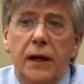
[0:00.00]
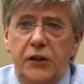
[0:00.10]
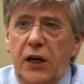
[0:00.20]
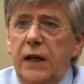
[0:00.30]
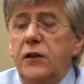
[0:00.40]
by
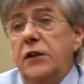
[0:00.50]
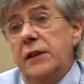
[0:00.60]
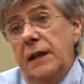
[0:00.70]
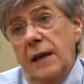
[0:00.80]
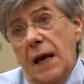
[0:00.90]

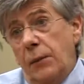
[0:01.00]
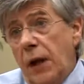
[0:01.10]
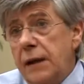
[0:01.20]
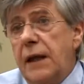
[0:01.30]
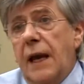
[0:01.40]
changes in their
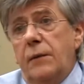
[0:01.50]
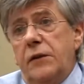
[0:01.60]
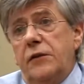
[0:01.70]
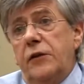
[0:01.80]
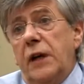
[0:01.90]
blood
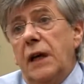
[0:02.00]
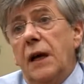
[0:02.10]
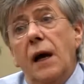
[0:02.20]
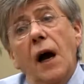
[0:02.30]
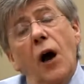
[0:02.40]
chemistry,
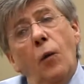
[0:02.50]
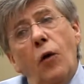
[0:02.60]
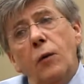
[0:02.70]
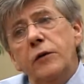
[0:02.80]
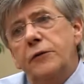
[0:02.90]
and
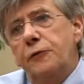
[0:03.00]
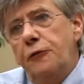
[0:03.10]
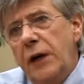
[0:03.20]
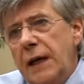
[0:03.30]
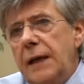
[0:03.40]
what was
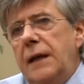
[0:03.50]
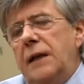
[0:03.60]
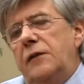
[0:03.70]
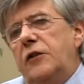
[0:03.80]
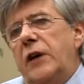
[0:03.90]
really
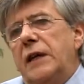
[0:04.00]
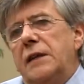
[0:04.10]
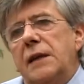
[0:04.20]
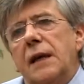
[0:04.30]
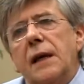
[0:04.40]

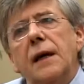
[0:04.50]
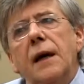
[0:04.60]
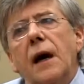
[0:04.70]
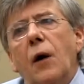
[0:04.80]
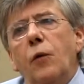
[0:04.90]
interesting
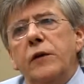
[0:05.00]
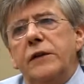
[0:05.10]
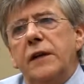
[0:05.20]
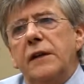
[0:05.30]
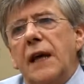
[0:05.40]

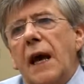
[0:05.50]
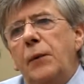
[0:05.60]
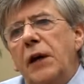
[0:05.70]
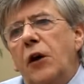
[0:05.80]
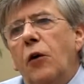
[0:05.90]
was that
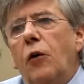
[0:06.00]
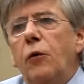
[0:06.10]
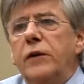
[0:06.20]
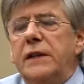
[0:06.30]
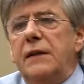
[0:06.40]

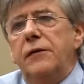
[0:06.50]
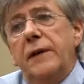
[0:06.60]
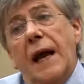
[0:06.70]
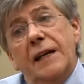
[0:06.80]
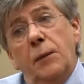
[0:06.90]
Epicor was in
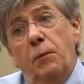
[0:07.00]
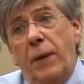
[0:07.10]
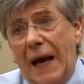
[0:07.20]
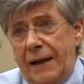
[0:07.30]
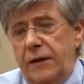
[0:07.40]
fact
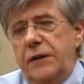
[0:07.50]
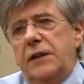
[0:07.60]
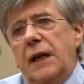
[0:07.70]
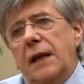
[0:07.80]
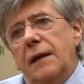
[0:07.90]

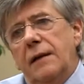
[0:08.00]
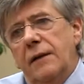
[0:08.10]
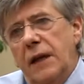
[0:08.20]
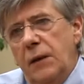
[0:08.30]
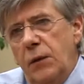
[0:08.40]
balancing
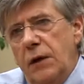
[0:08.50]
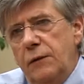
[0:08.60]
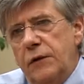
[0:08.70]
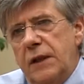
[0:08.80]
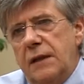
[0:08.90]
the
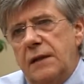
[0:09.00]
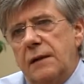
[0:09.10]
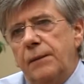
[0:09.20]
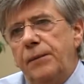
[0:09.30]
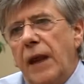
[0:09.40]
immune
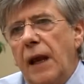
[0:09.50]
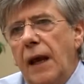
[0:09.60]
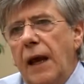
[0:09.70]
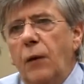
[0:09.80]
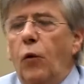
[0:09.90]
system.
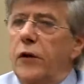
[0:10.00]
It